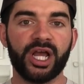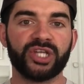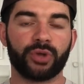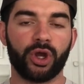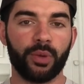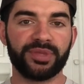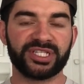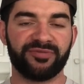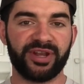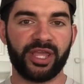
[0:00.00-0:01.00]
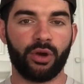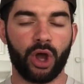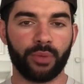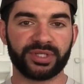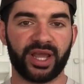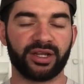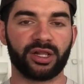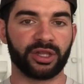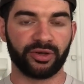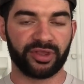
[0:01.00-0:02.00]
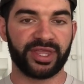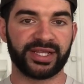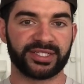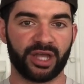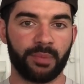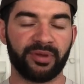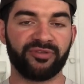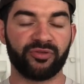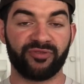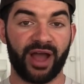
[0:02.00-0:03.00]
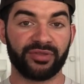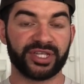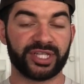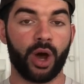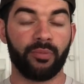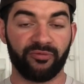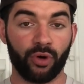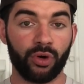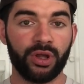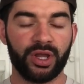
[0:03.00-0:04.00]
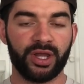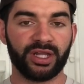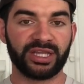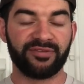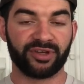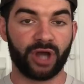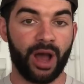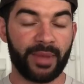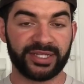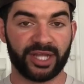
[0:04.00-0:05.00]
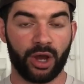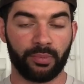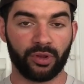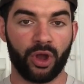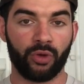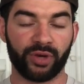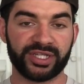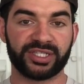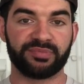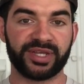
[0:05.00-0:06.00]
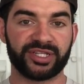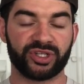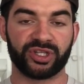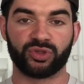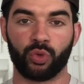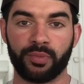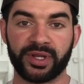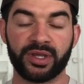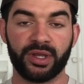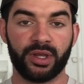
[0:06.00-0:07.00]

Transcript: So I hope this video helped kind of clear things up. If you found this helpful, leave a comment down below. Rest in peace to this woman.